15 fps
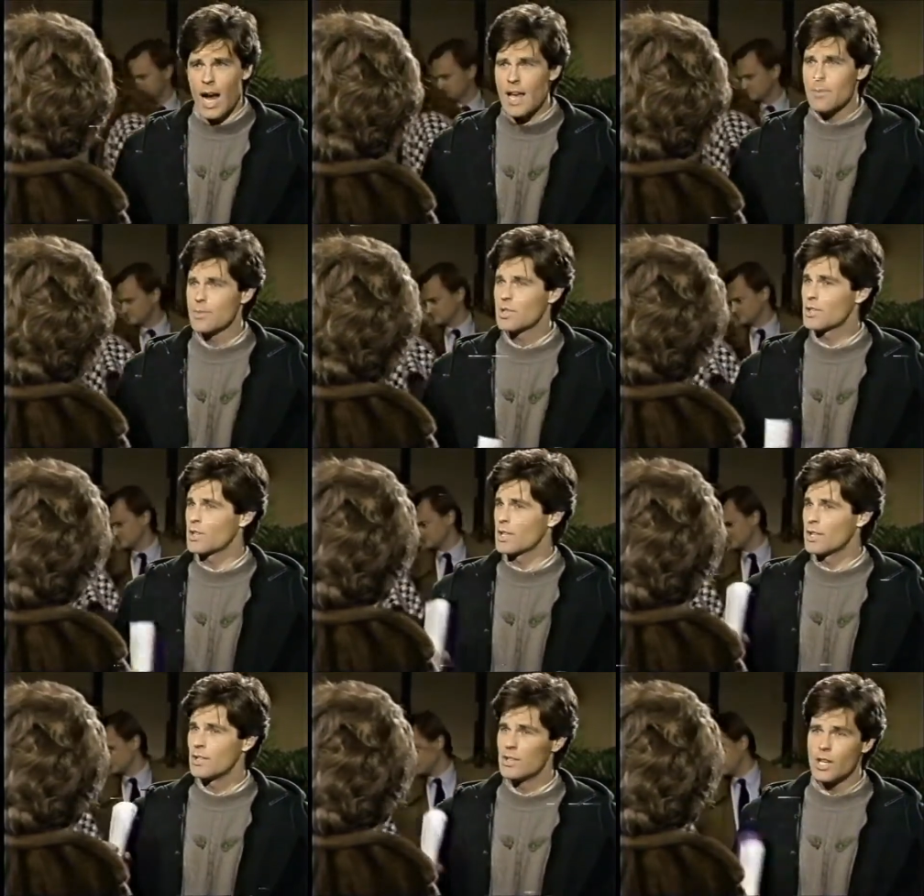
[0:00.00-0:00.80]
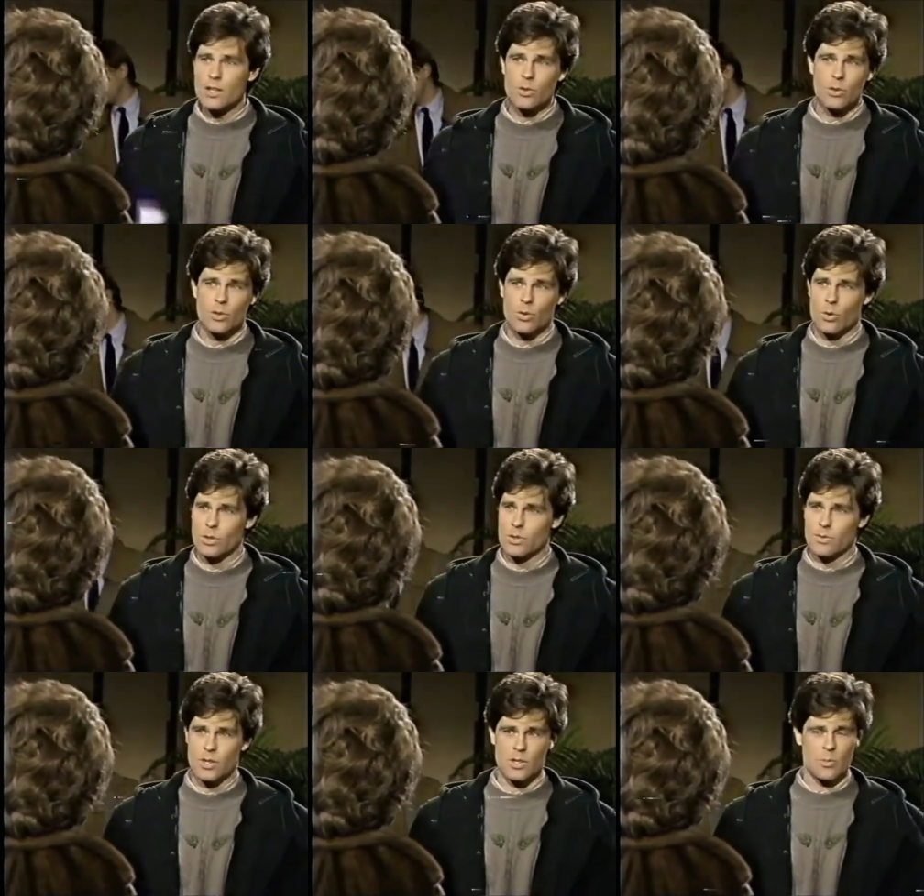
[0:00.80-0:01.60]
I am just a continual
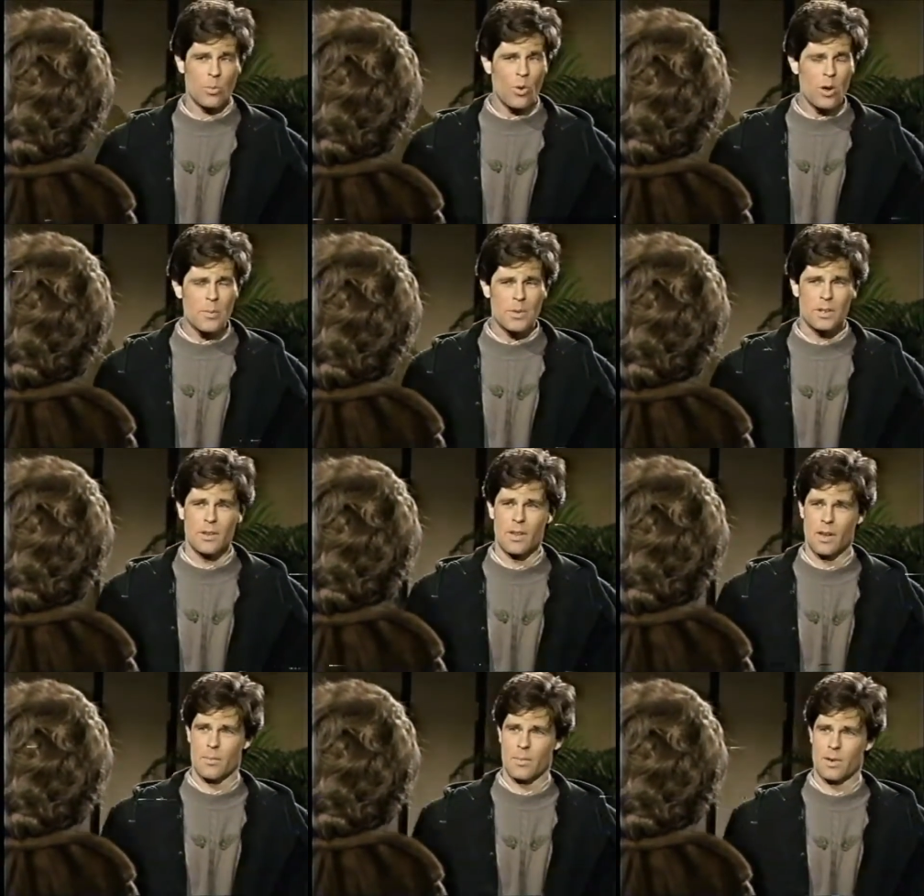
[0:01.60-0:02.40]
source of disappointment to